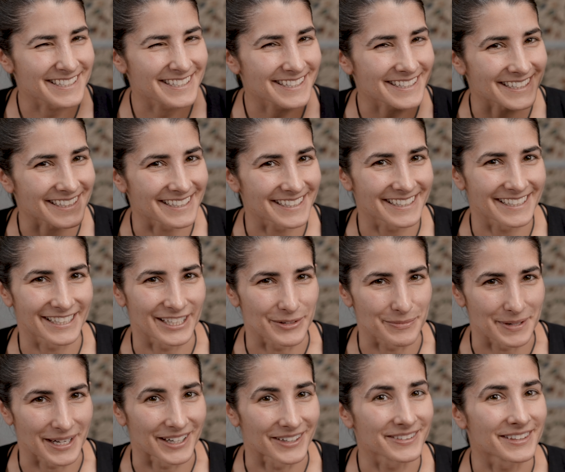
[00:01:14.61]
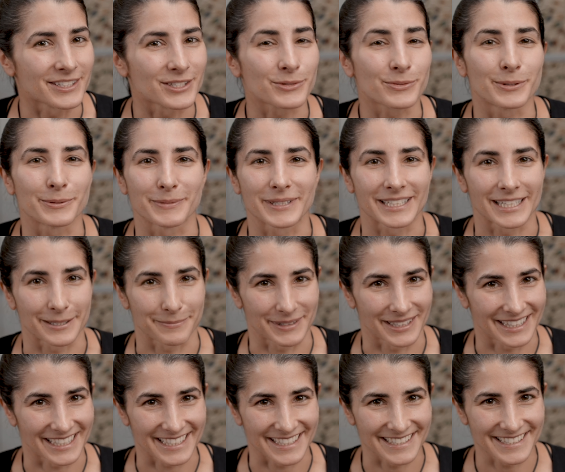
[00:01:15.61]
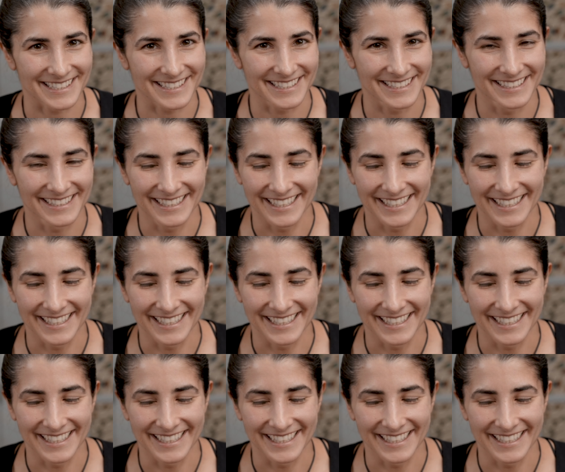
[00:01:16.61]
thinking about this woman named Elise.